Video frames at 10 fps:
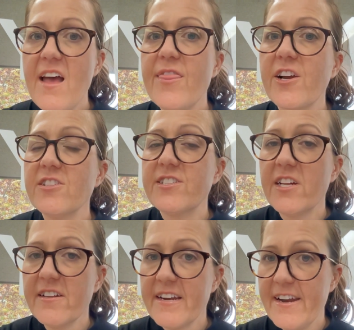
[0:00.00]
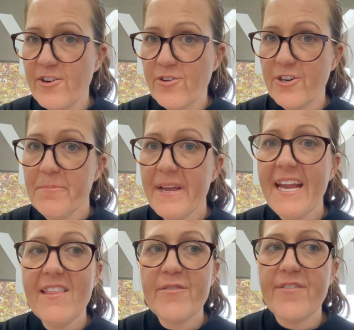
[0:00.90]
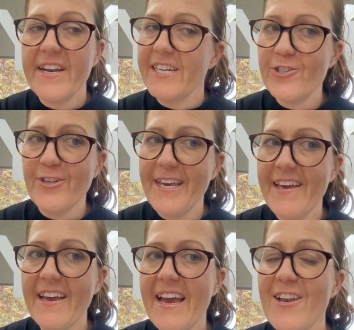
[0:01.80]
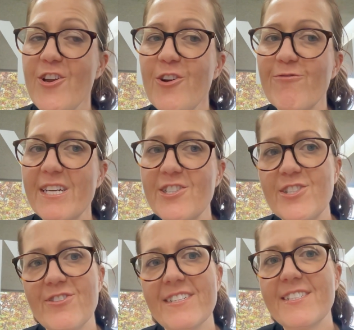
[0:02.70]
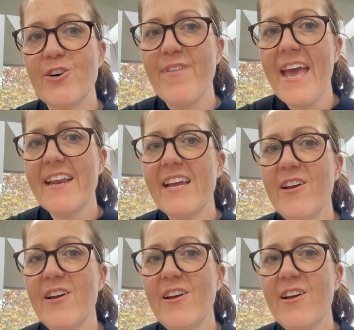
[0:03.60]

the consolidated group in the financial year and new registrants of head